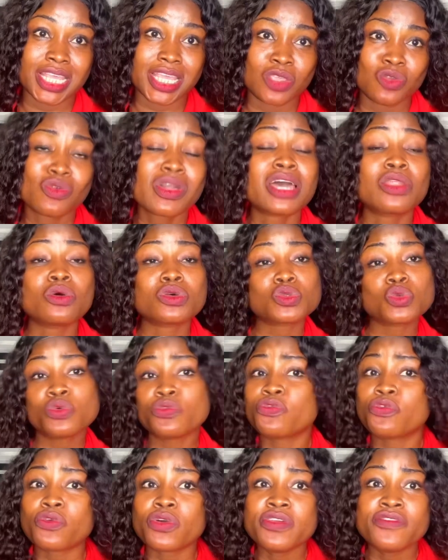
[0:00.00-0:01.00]
you can also
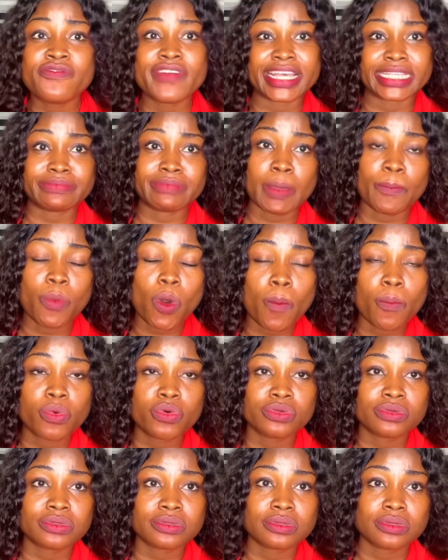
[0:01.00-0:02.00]
for investment
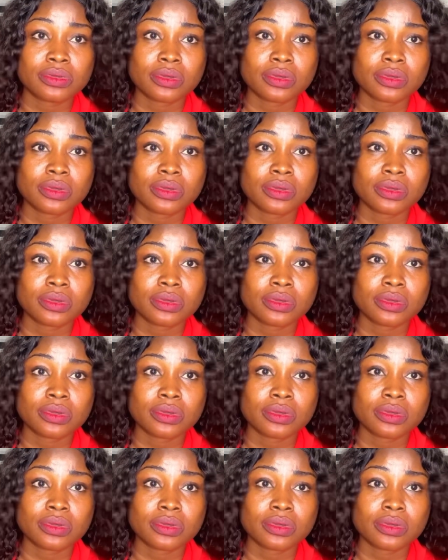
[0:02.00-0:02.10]
purpose.